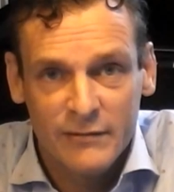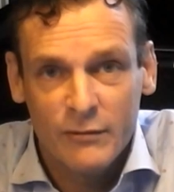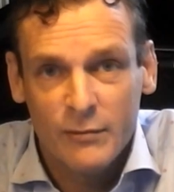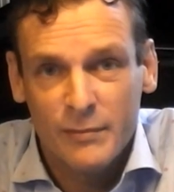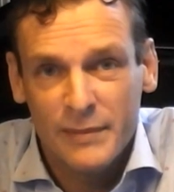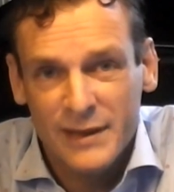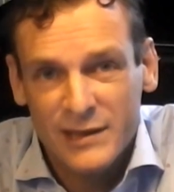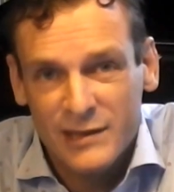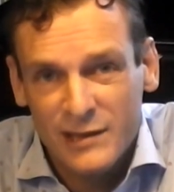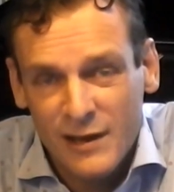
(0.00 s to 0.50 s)
would
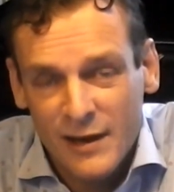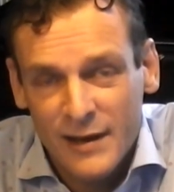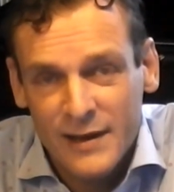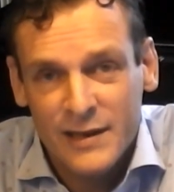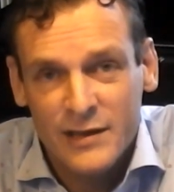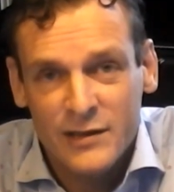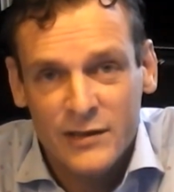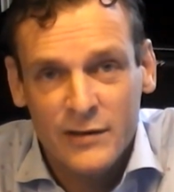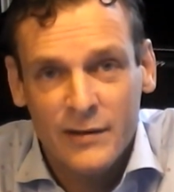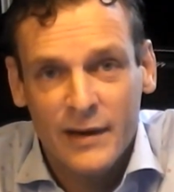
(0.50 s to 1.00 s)
be
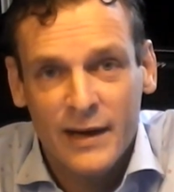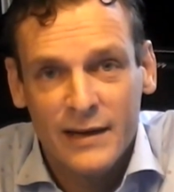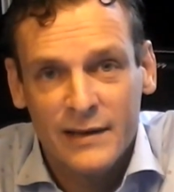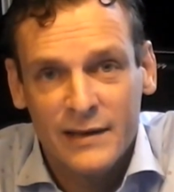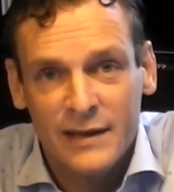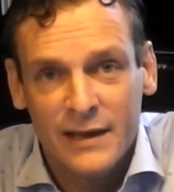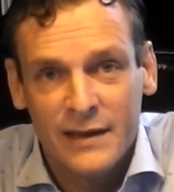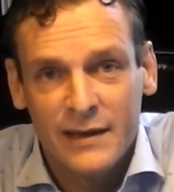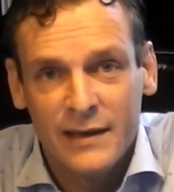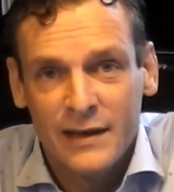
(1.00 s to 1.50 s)
slightly too
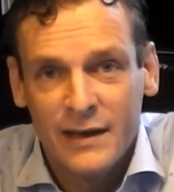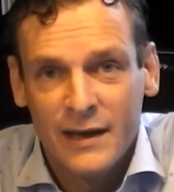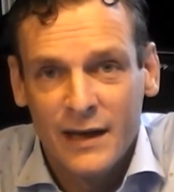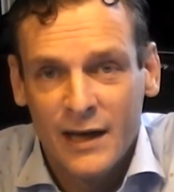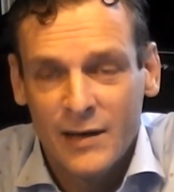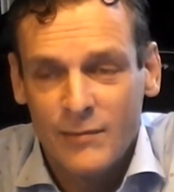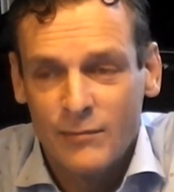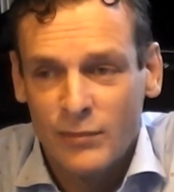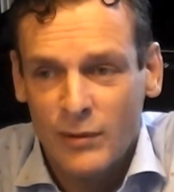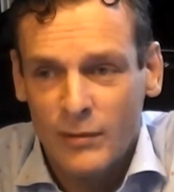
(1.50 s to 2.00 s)
heady
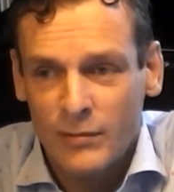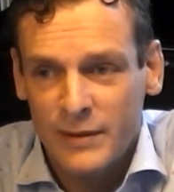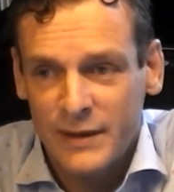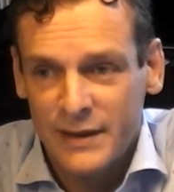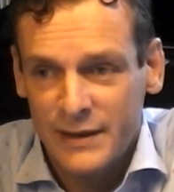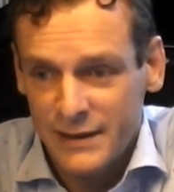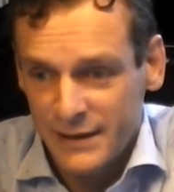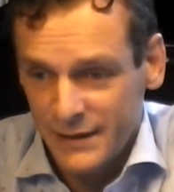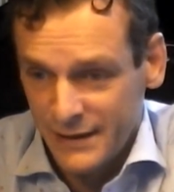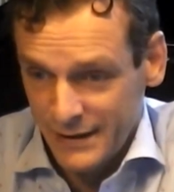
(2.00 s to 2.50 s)
and probably